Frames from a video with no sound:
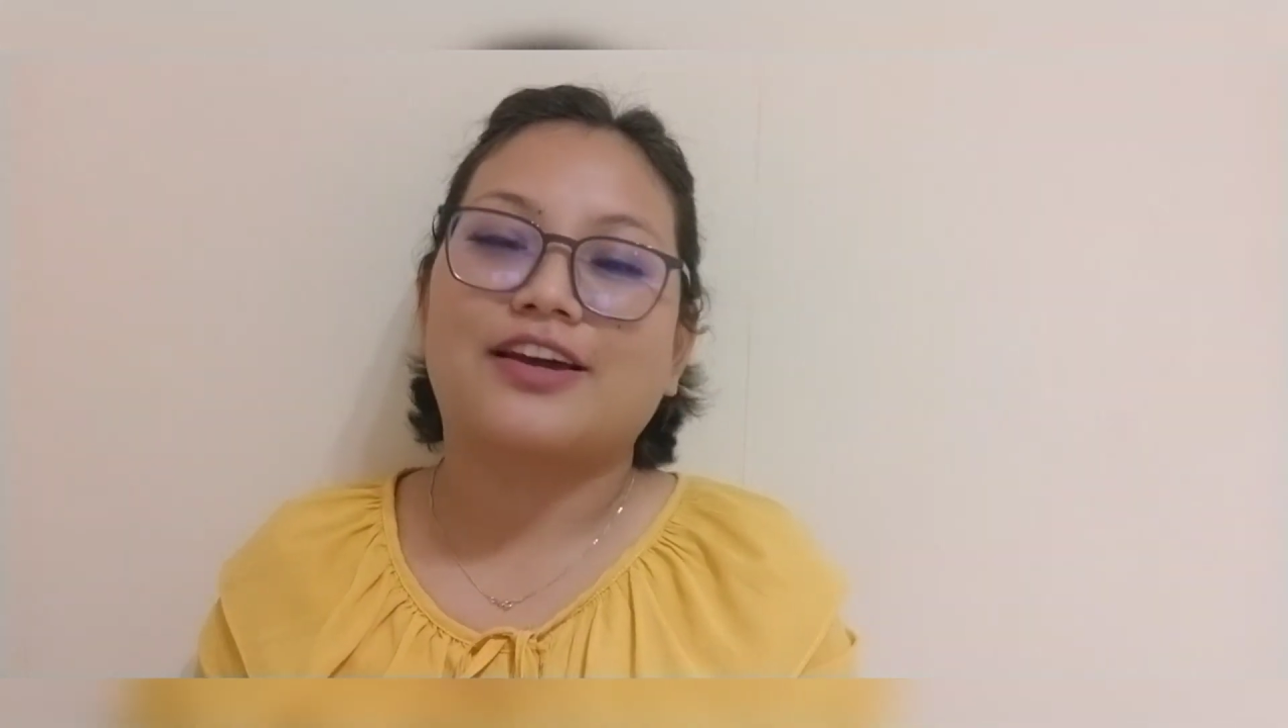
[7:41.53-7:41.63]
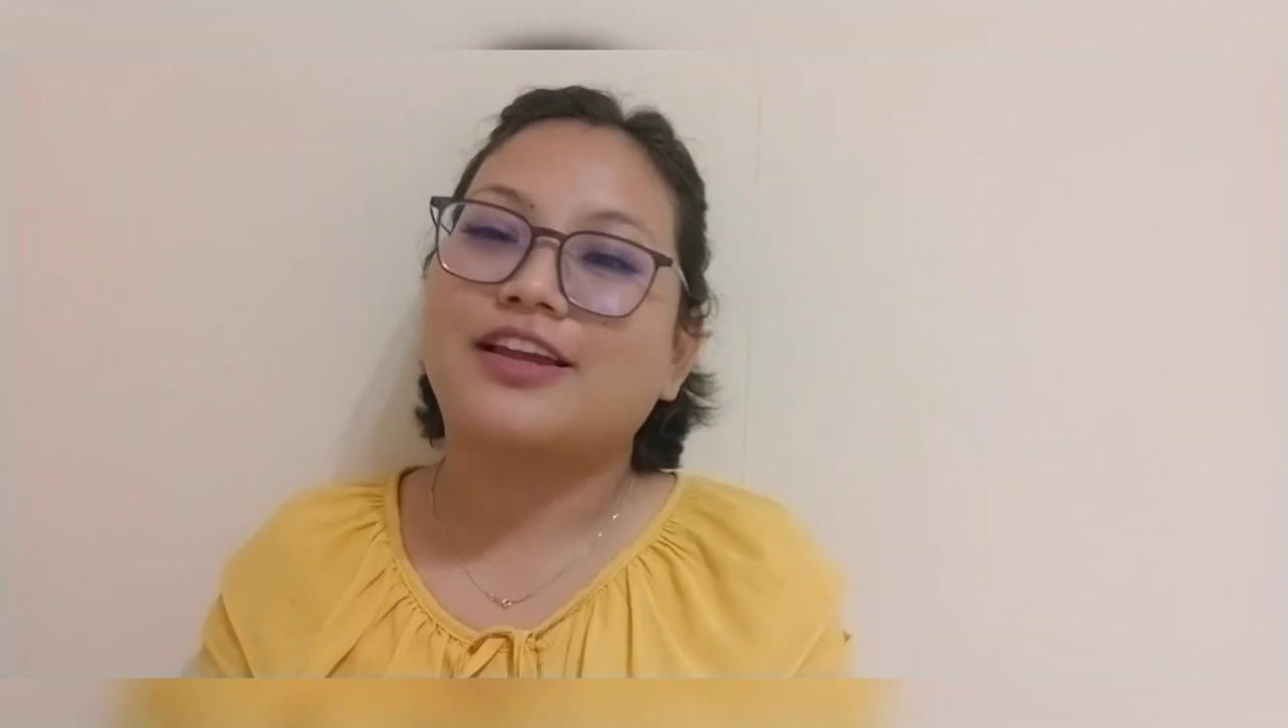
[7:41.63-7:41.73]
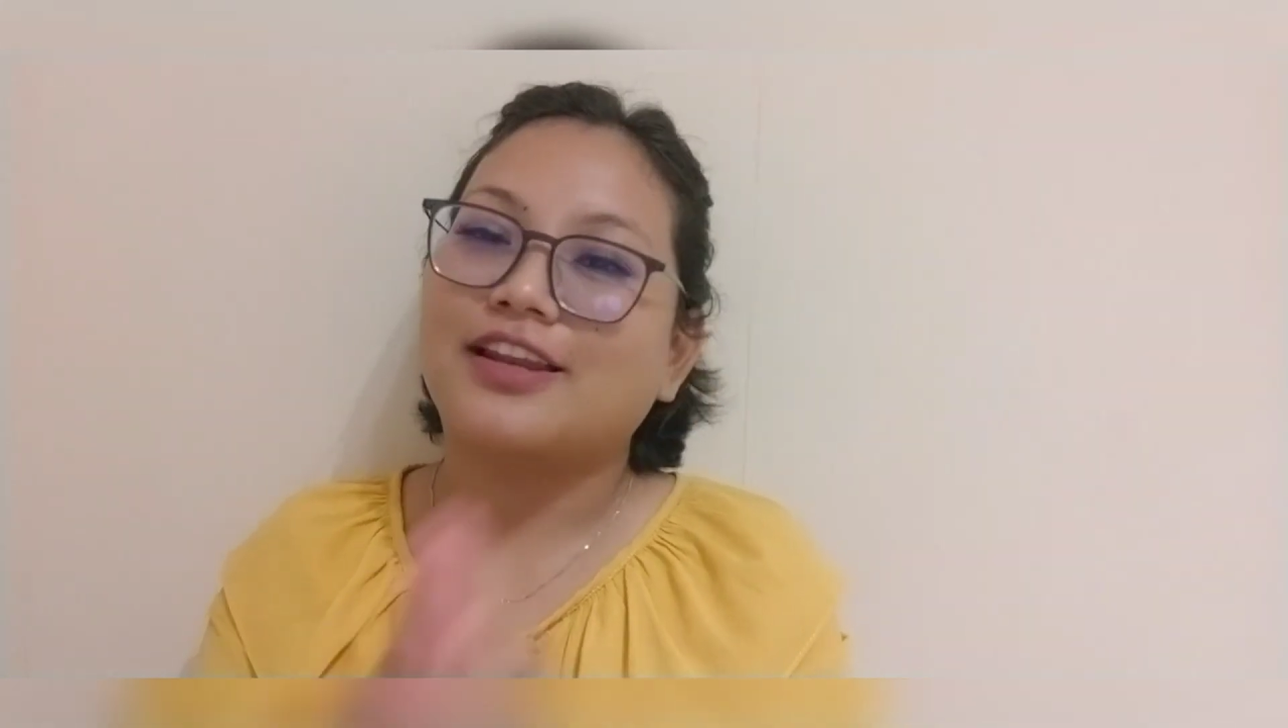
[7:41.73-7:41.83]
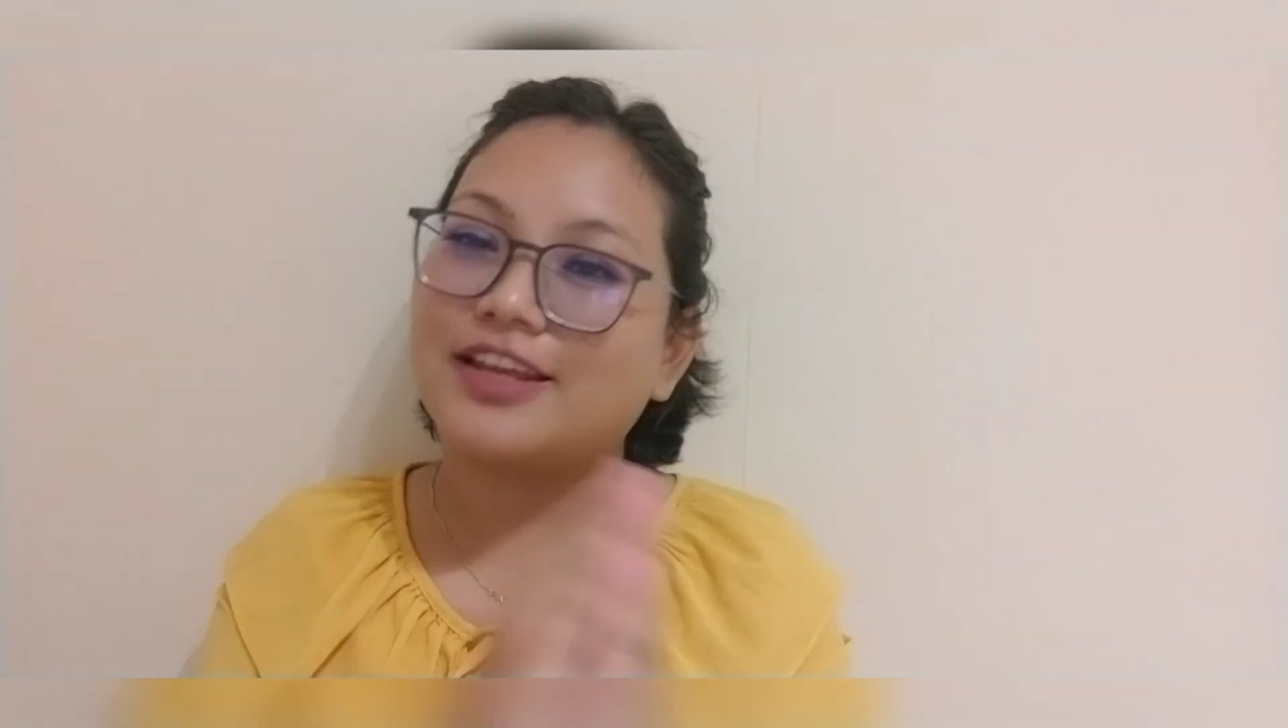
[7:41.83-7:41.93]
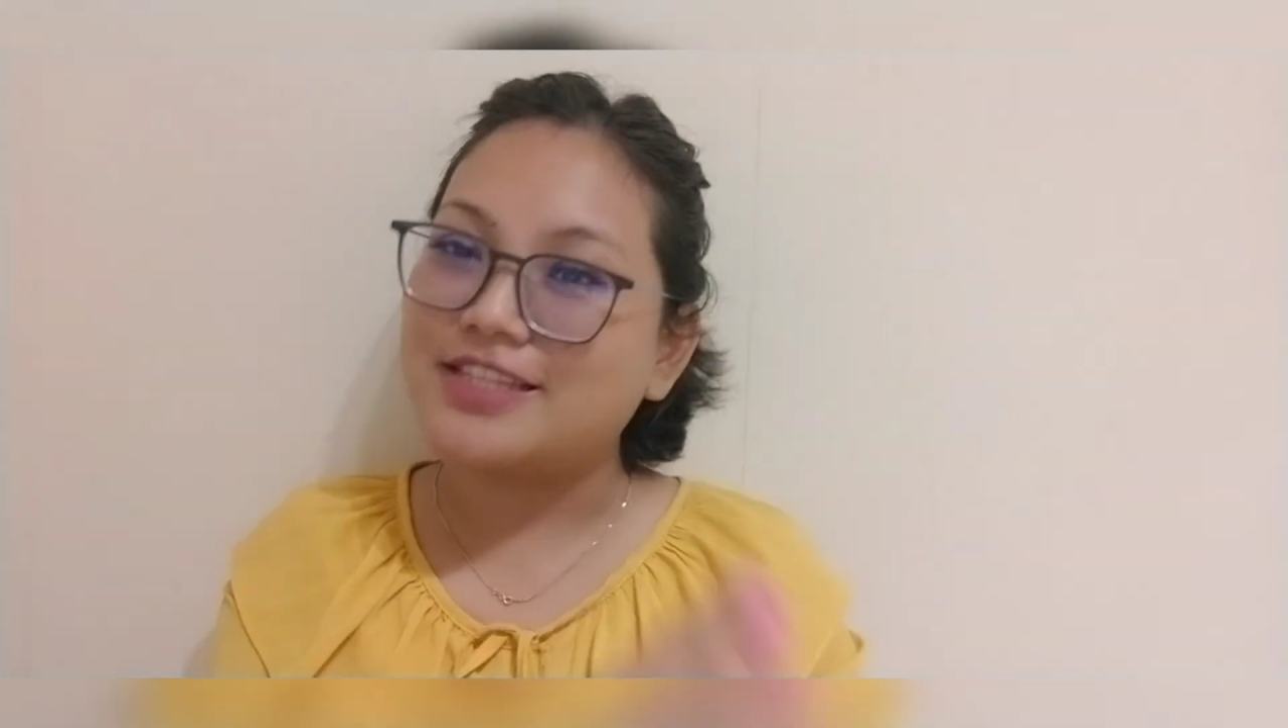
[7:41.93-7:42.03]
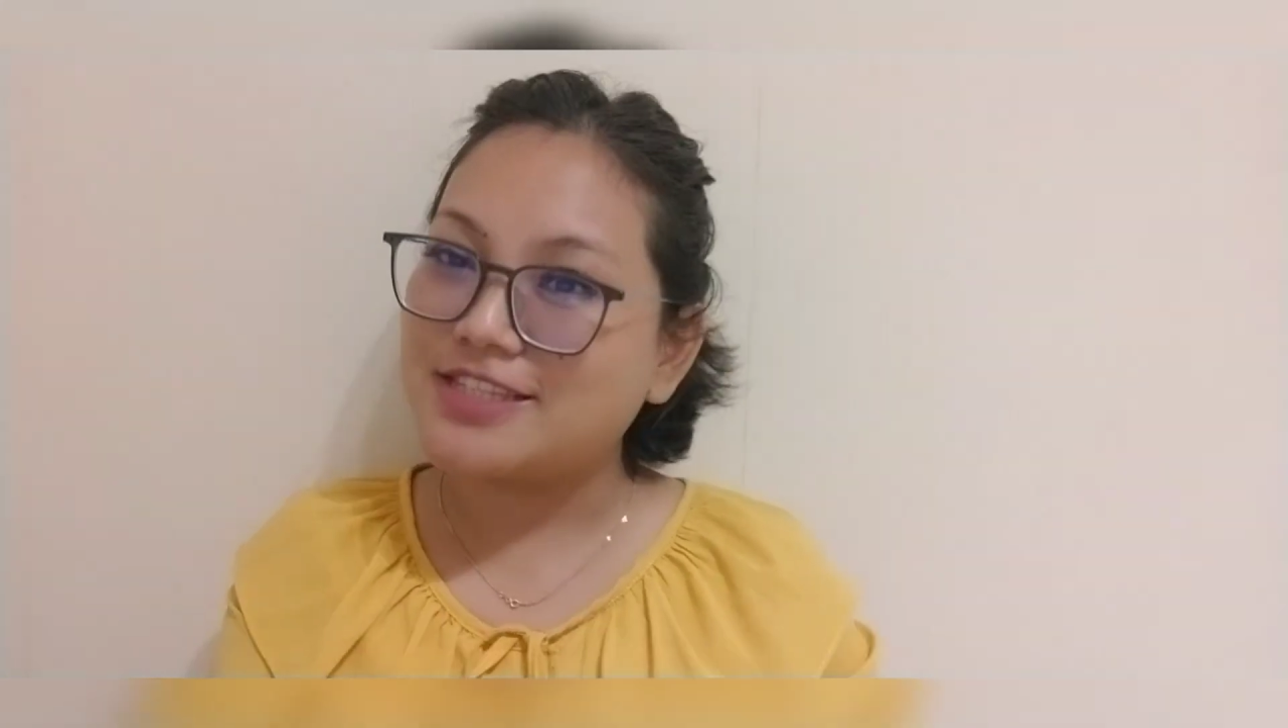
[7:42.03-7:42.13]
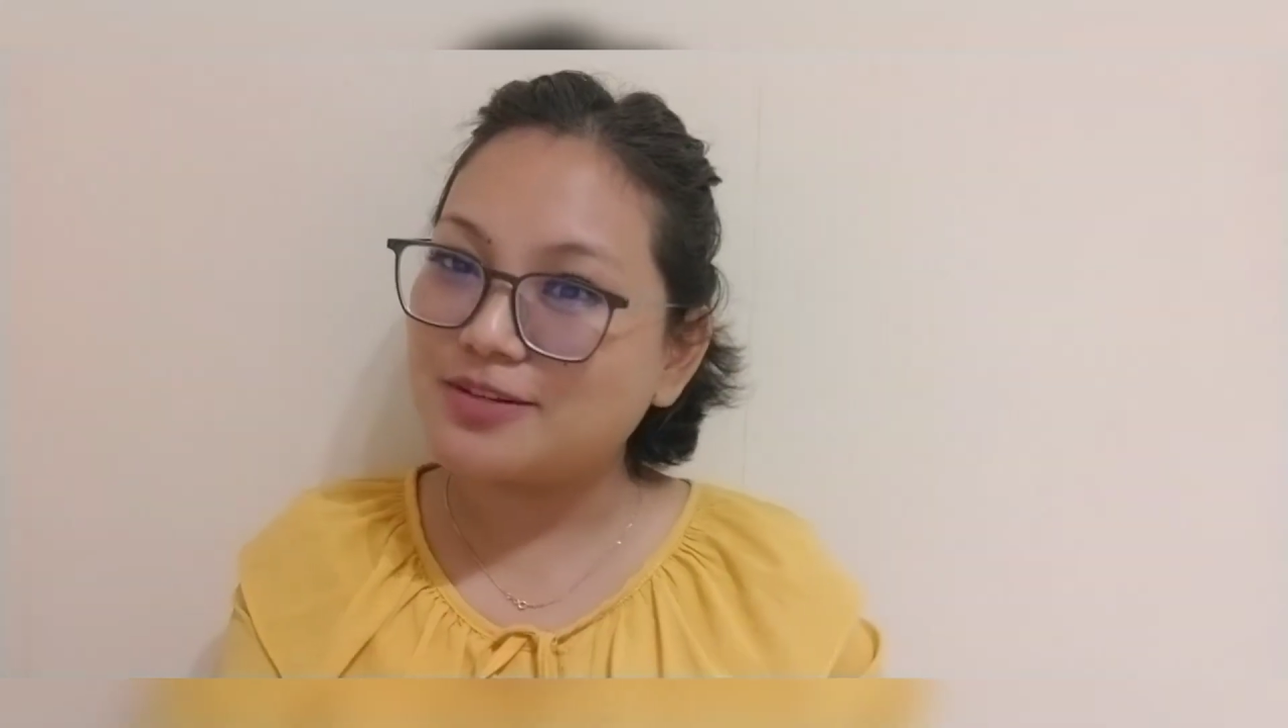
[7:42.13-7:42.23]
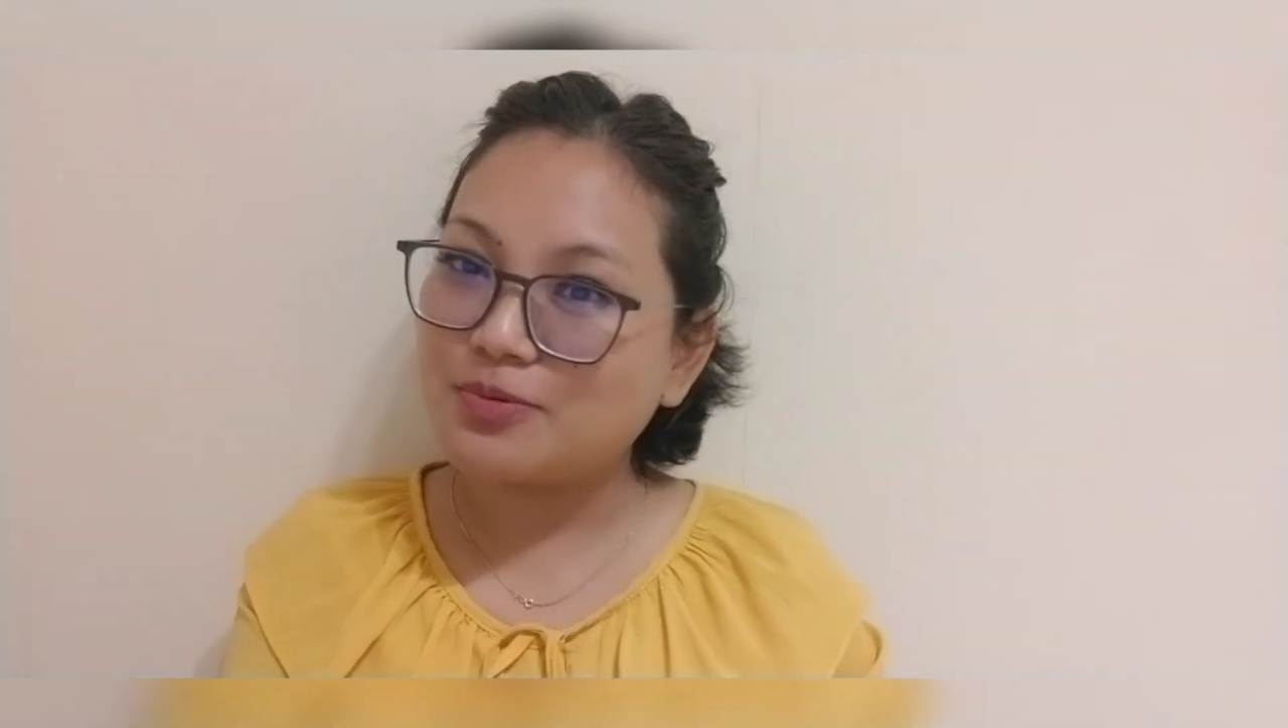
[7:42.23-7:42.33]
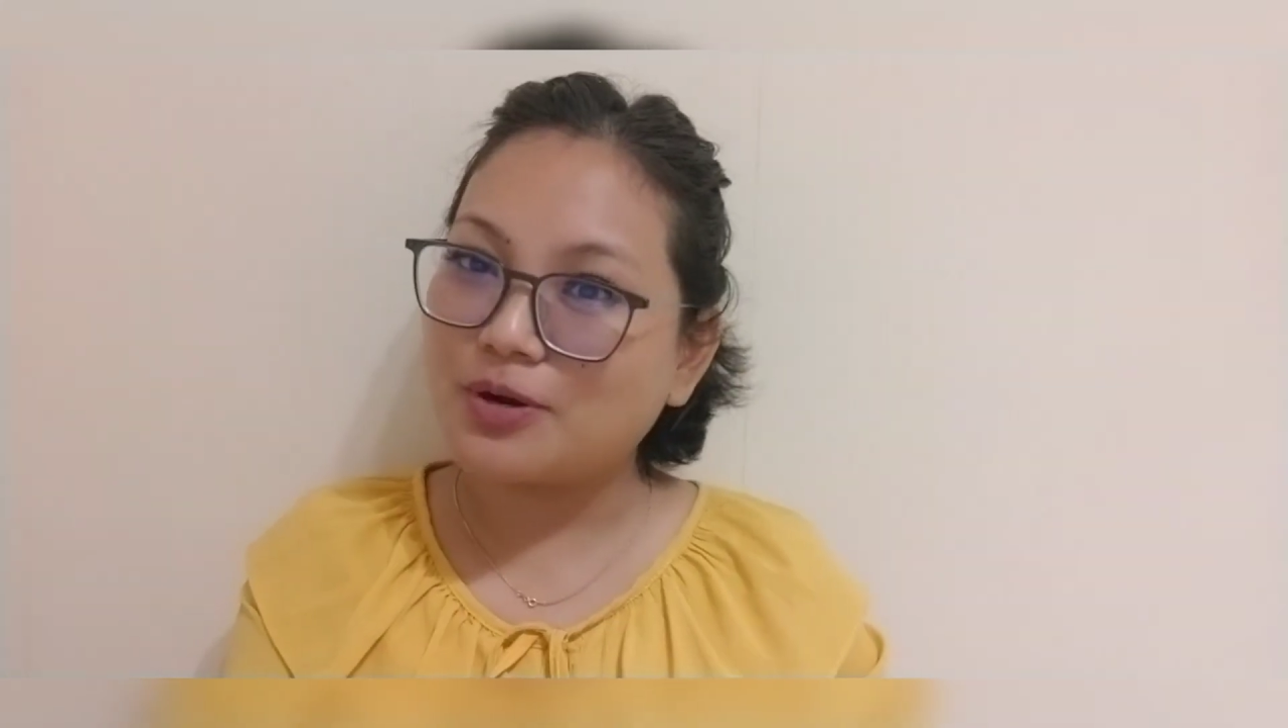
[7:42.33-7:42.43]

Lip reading: cleanse it